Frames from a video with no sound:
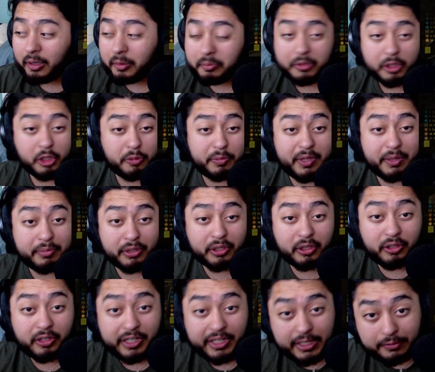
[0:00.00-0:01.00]
You people
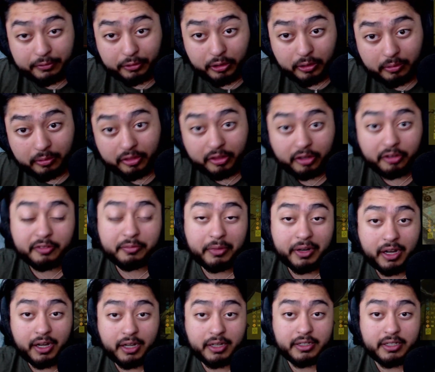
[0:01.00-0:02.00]
are evil. There's my
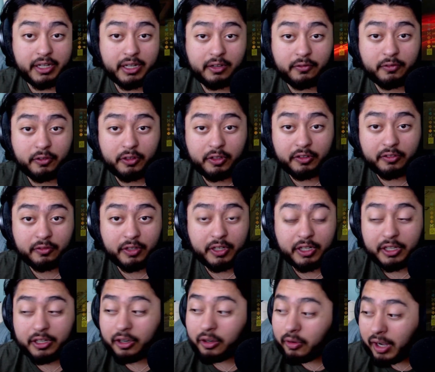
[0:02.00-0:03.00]
hot take for this
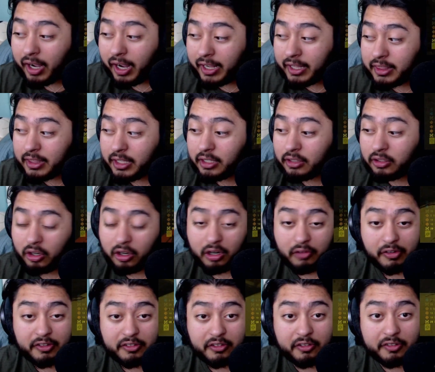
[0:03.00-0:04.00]
video. I think the
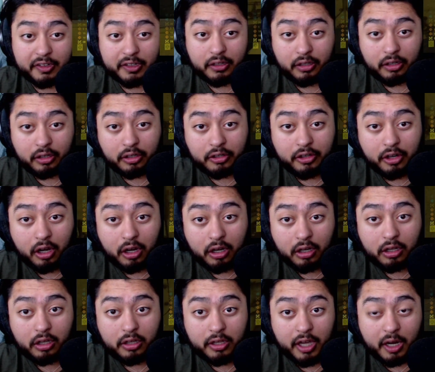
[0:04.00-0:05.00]
harvester is like a little dog.
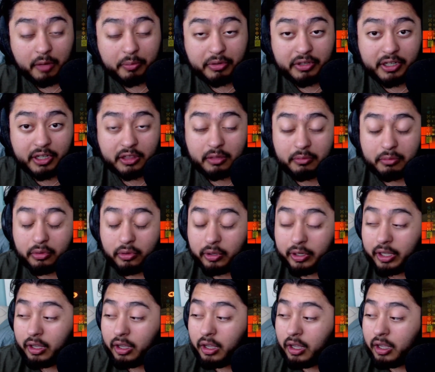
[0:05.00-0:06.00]
You gotta protect the
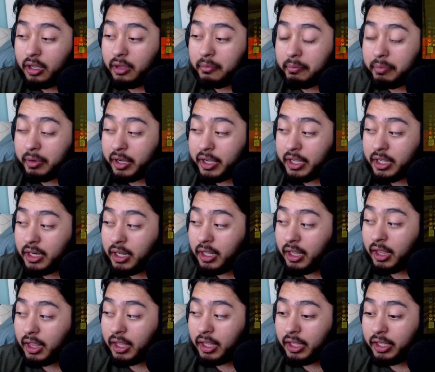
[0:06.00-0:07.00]
boy. But
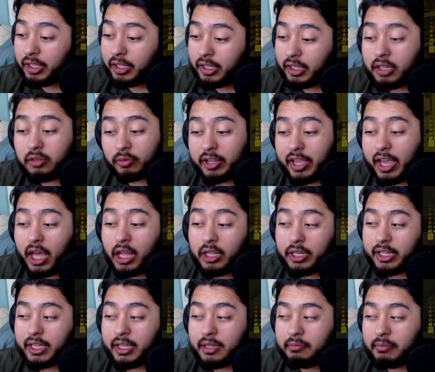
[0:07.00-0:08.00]
in
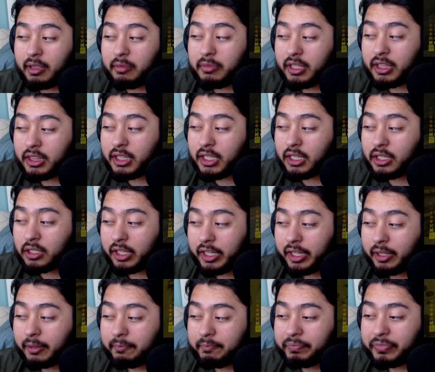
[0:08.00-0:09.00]
reality, it made me think,
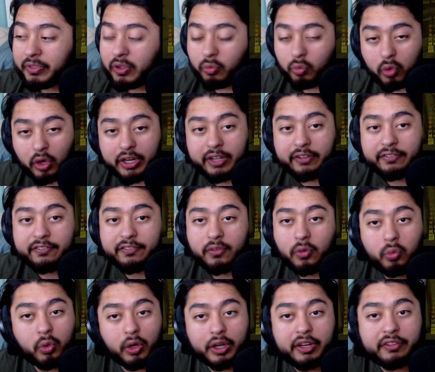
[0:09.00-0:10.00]
like, what if
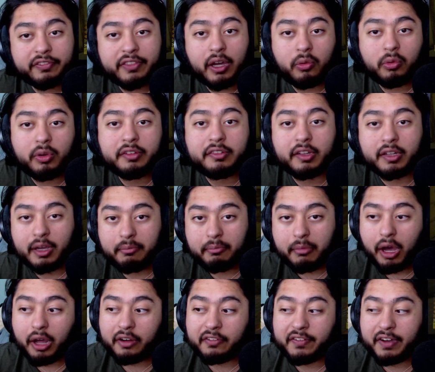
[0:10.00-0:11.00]
that was like a
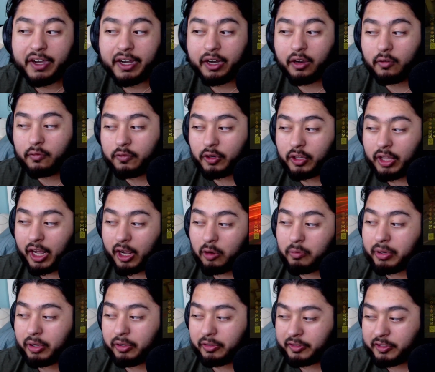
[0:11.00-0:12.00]
modifier for the
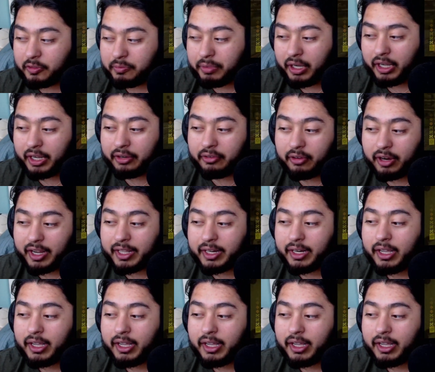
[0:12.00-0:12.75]
outpost you bought, right?